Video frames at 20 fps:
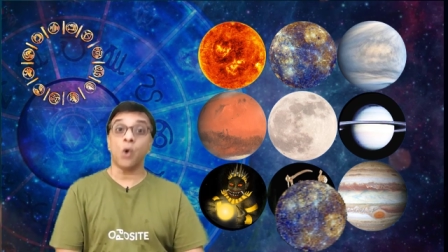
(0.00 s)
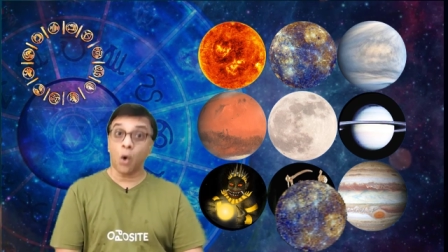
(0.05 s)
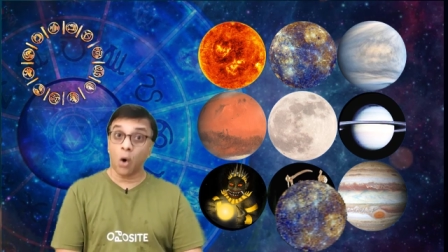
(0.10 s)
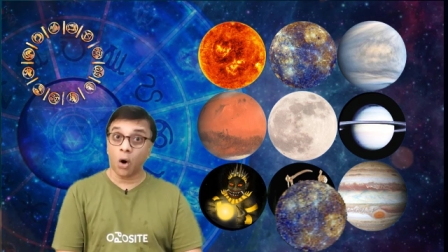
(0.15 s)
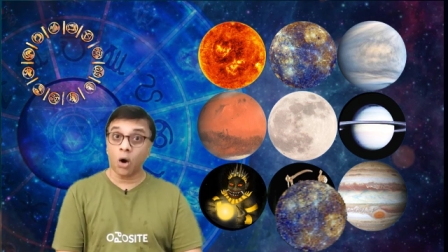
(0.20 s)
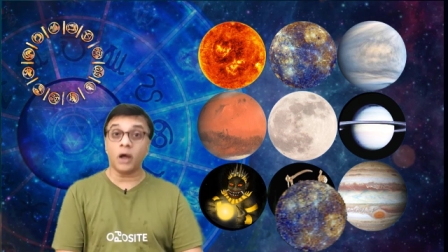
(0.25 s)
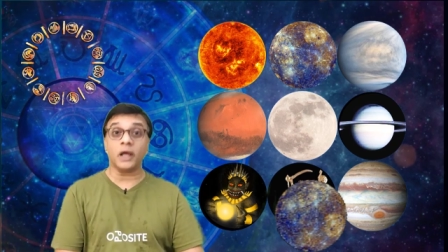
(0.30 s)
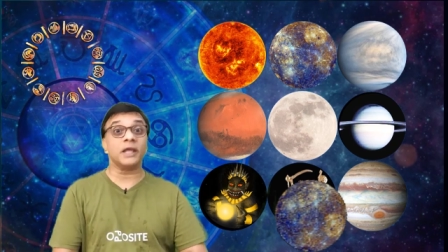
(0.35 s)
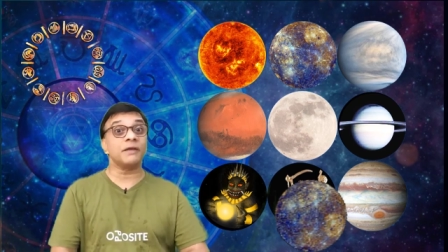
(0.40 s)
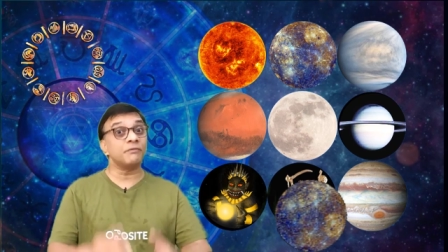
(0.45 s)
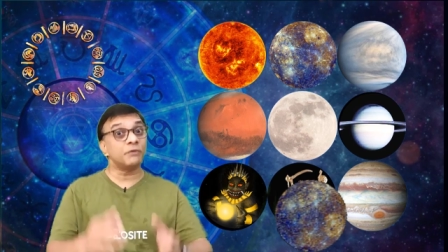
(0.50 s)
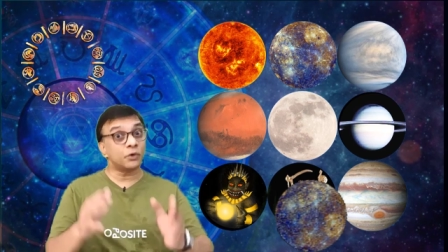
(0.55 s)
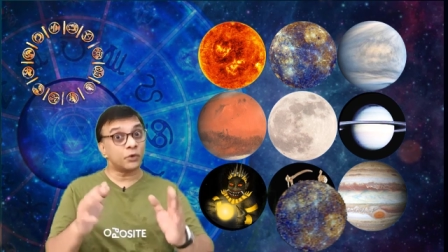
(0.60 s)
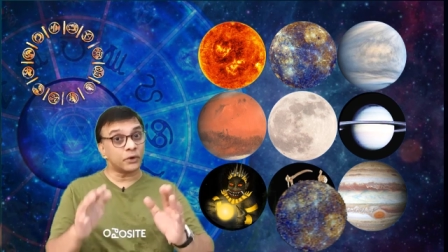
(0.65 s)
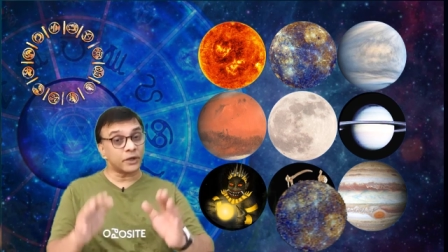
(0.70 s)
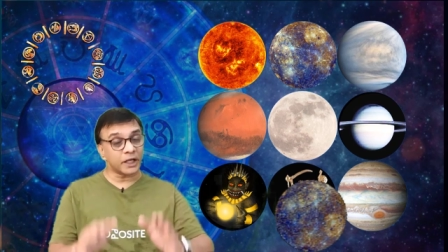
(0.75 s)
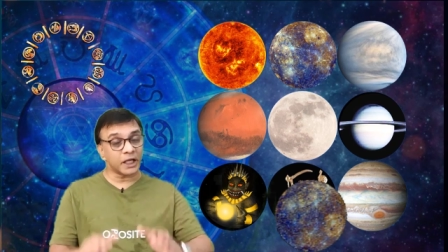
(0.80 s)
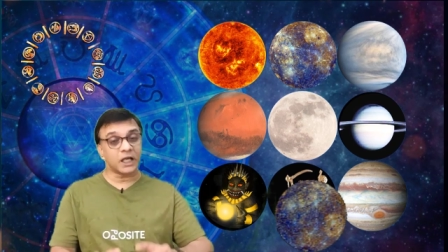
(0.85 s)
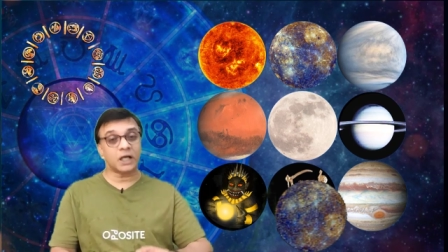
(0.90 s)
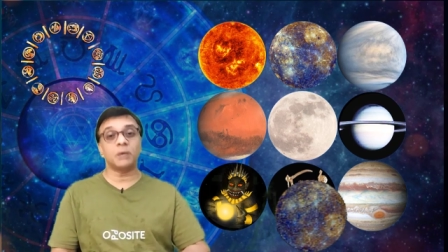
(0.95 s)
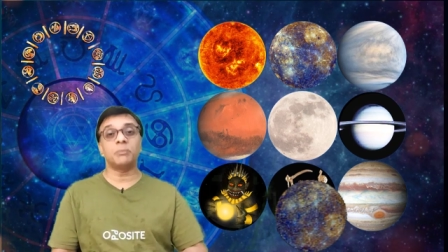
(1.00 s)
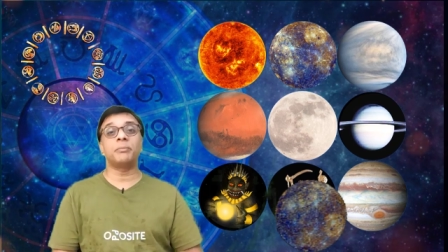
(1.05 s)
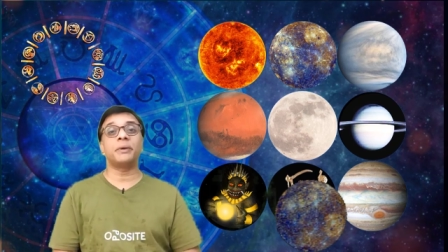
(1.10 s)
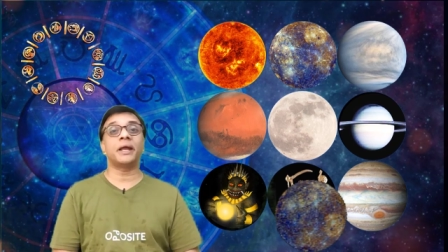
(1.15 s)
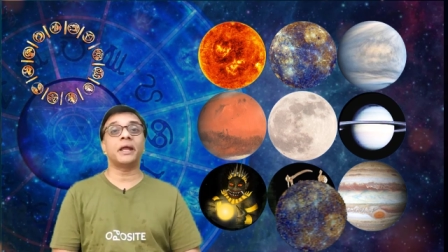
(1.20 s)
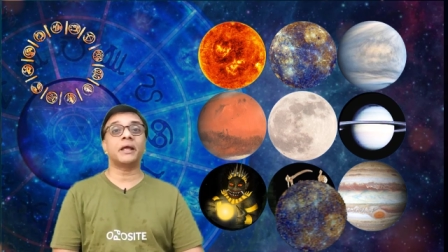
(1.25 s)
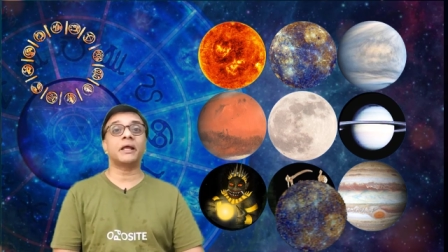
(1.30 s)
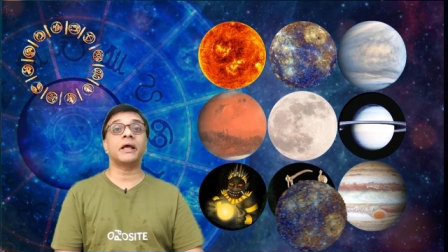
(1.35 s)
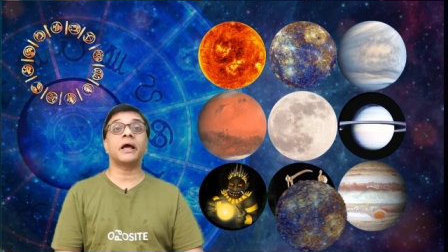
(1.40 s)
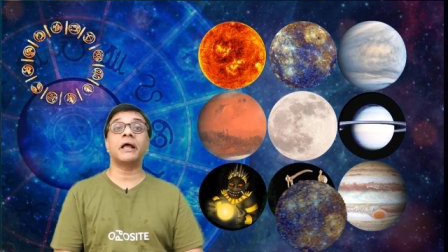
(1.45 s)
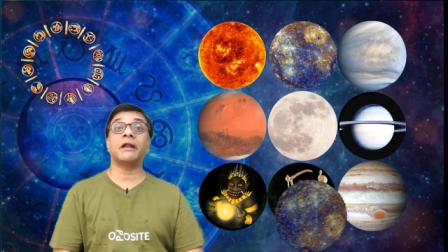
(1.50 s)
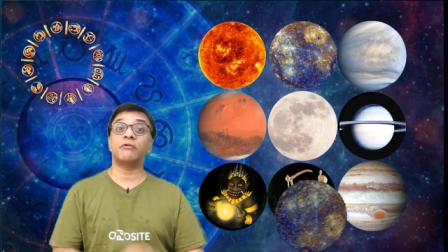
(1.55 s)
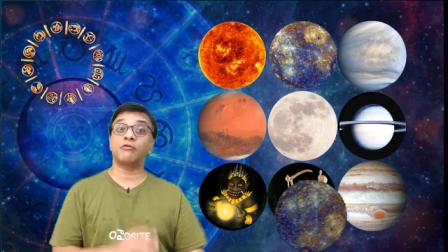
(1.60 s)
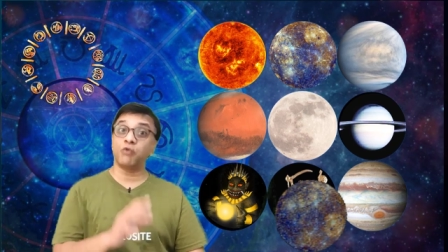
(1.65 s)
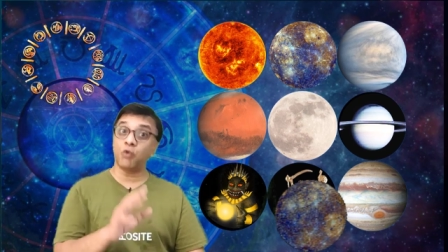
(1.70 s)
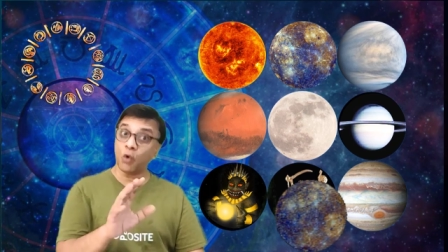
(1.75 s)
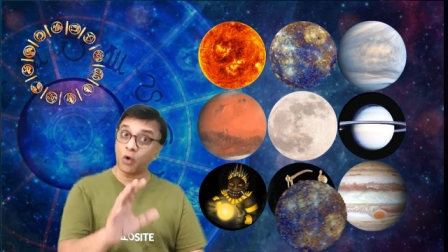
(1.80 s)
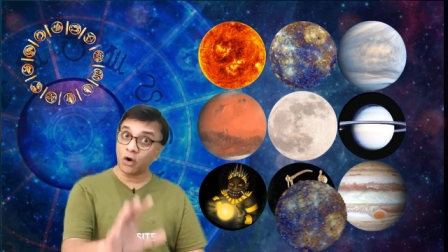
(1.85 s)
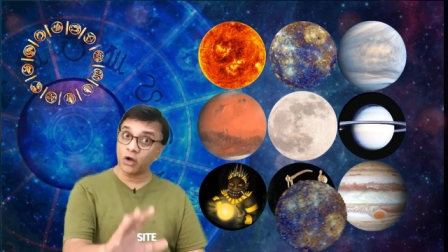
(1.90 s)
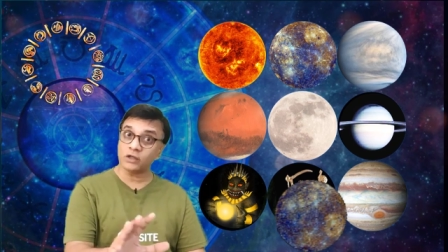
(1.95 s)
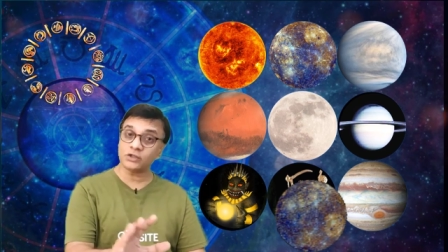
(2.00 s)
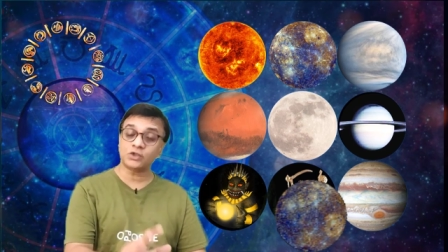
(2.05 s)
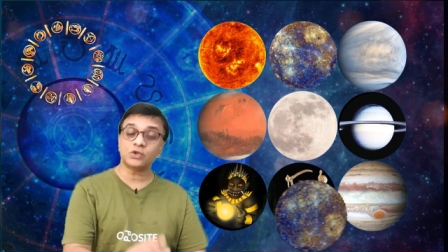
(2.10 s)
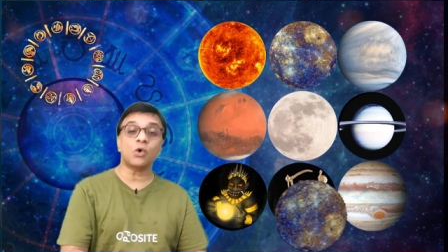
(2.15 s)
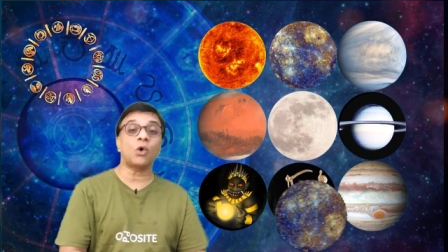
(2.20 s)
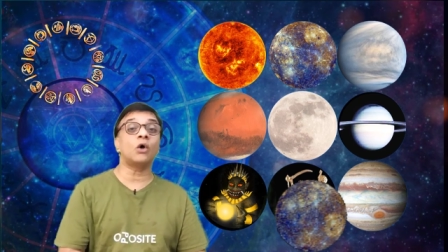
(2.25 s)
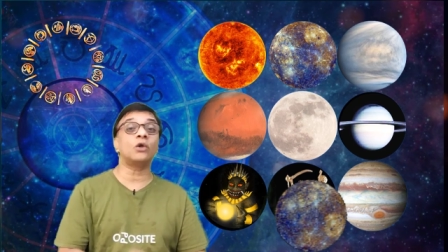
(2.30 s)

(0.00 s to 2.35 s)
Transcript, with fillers: or even to take a break and focus